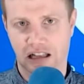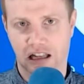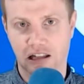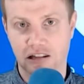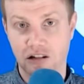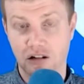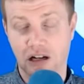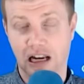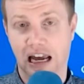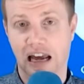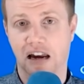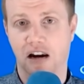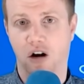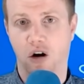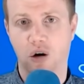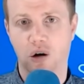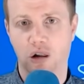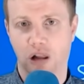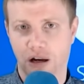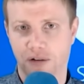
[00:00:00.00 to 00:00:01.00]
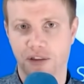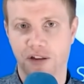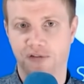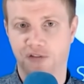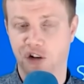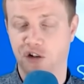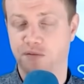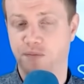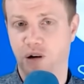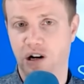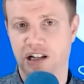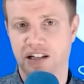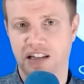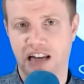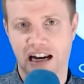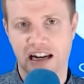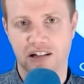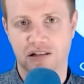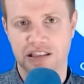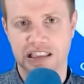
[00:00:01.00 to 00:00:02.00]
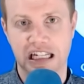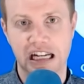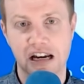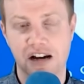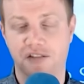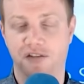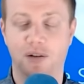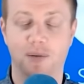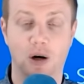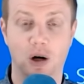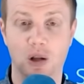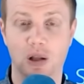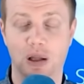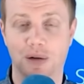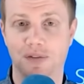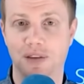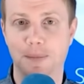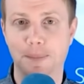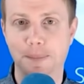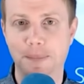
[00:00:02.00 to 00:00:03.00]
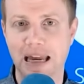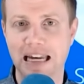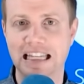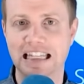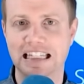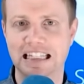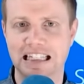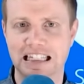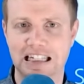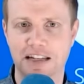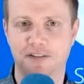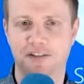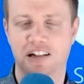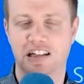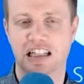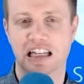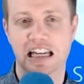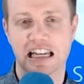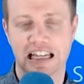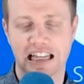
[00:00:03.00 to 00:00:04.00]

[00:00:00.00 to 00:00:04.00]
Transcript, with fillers: a look at all of the first party titles from all of the many different